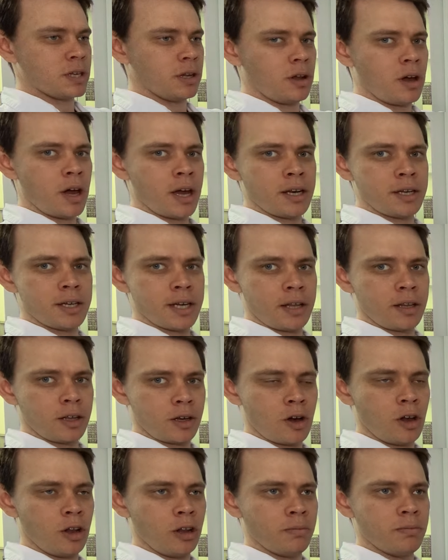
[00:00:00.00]
aligned down the
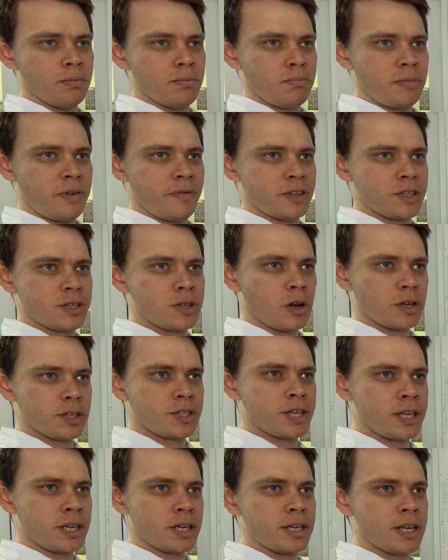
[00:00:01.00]
column. If it's not
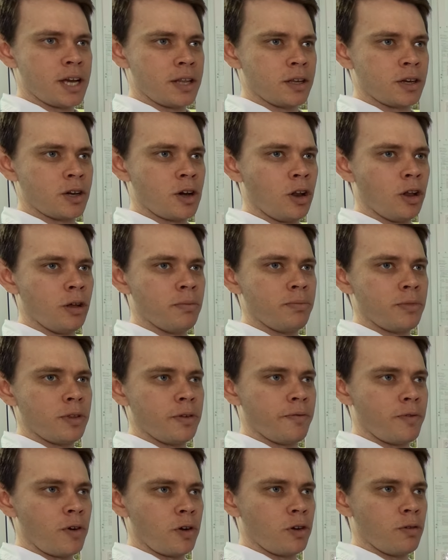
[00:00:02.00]
centered down the column, the
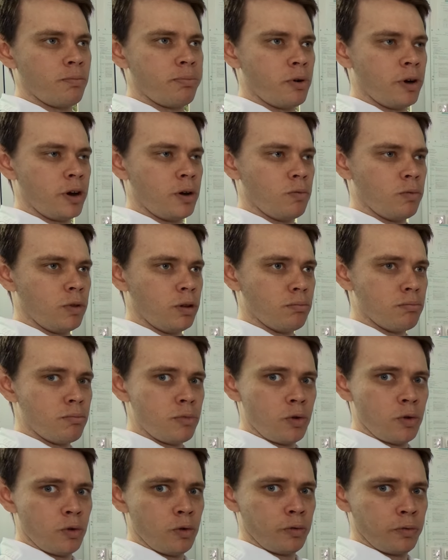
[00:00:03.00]
focal point will
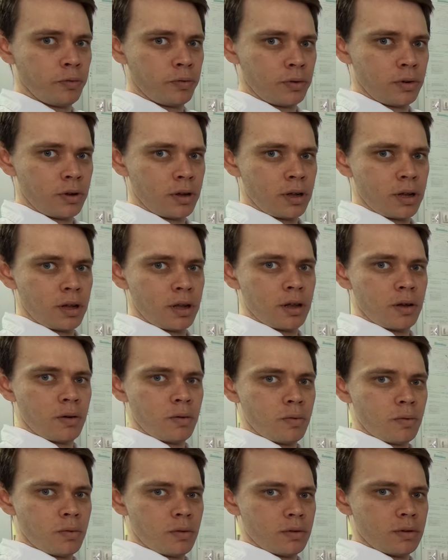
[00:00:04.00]
move
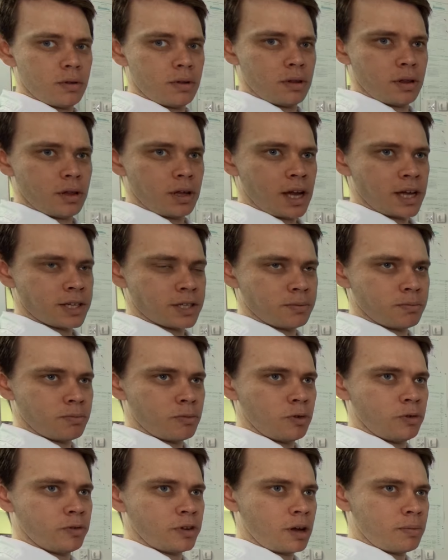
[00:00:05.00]
as it
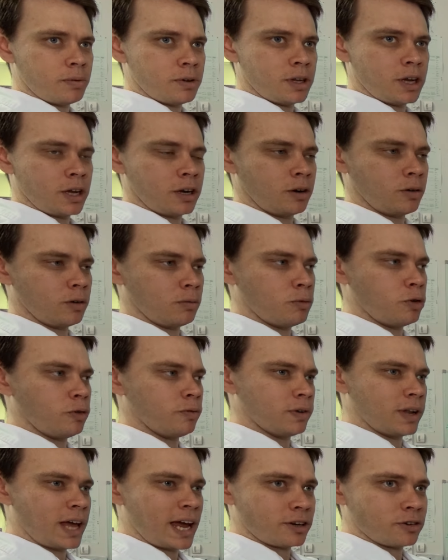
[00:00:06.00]
moves up and down. It'll
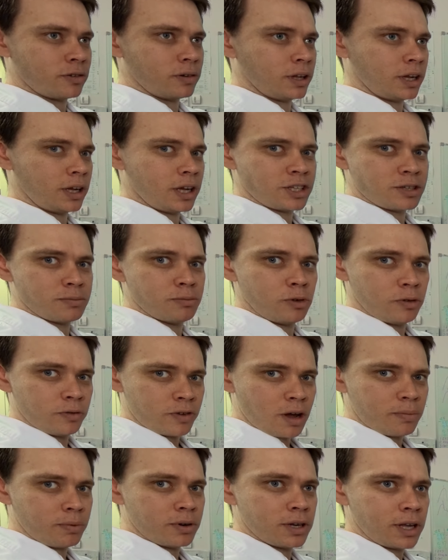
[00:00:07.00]
move laterally as it moves
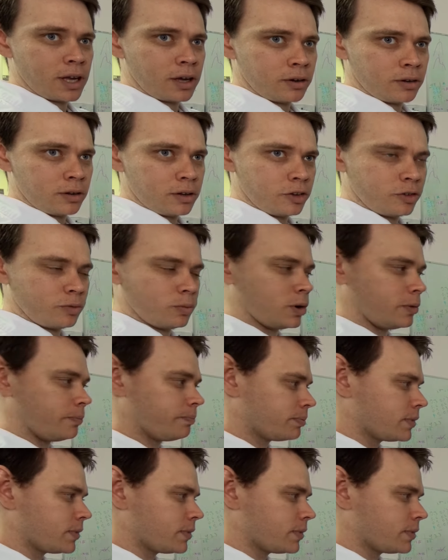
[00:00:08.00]
up and down as well.